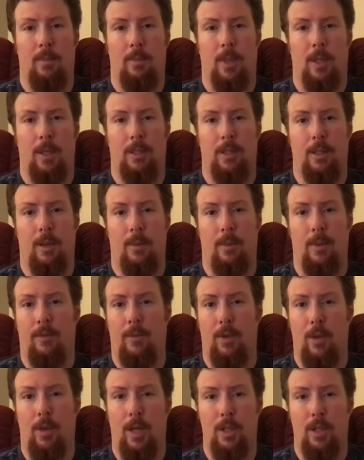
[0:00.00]
But
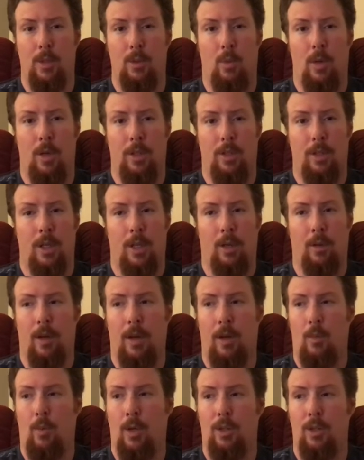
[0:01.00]
if you guys want to stick
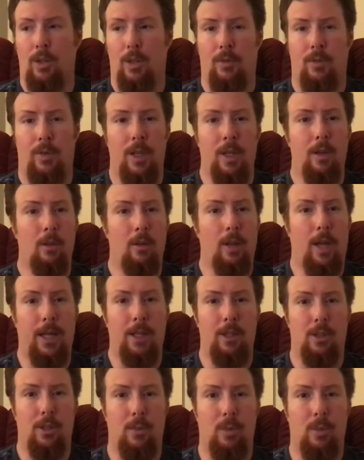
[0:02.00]
around and watch this video, like
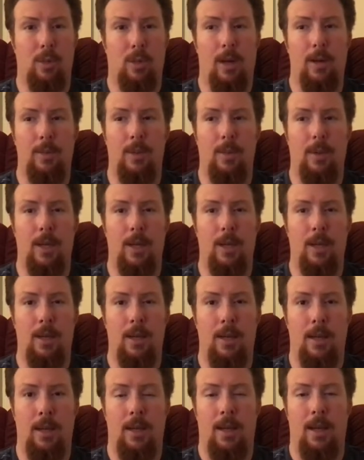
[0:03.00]
and subscribe to me.
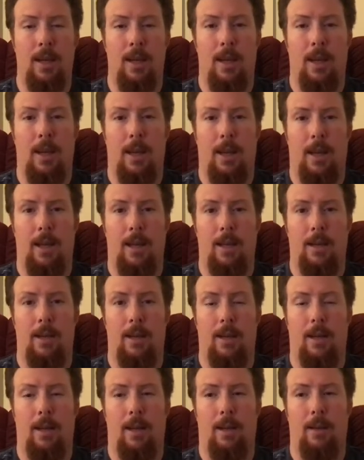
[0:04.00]

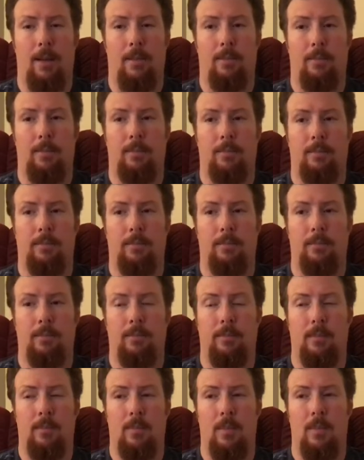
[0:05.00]
And
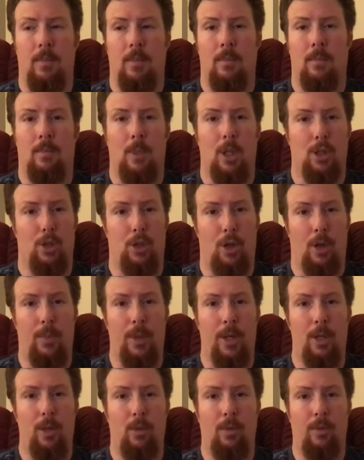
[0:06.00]
let's
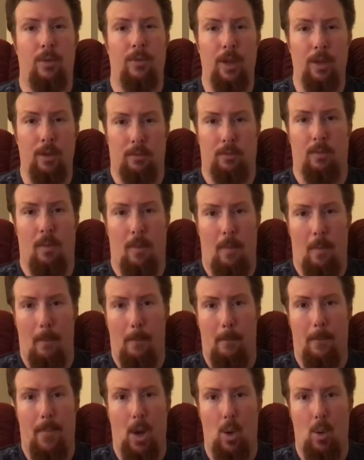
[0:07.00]
jump into the review.
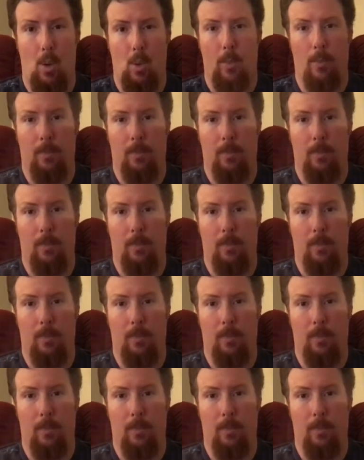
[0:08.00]
Boom.